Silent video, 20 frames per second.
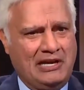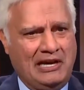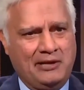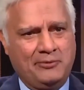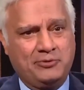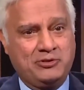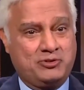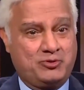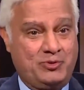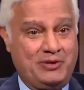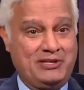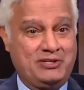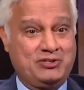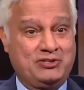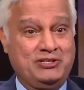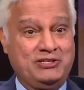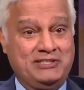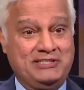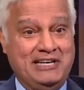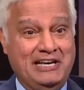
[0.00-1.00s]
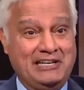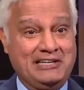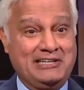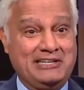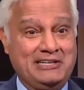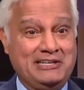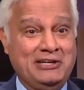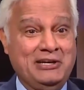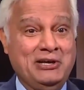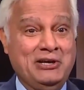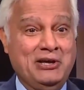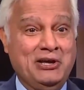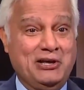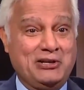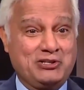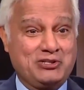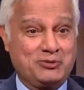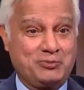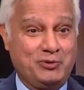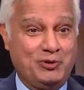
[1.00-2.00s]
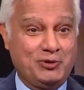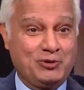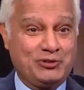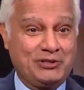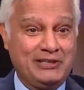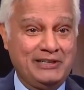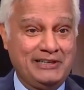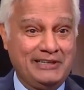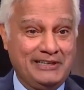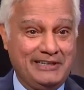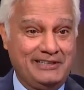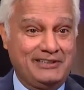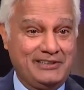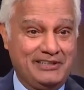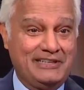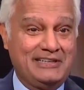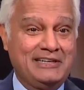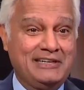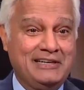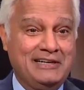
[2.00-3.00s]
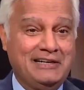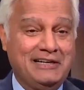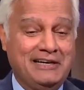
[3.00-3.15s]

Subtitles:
I was raised in Delhi and spoke Hindi.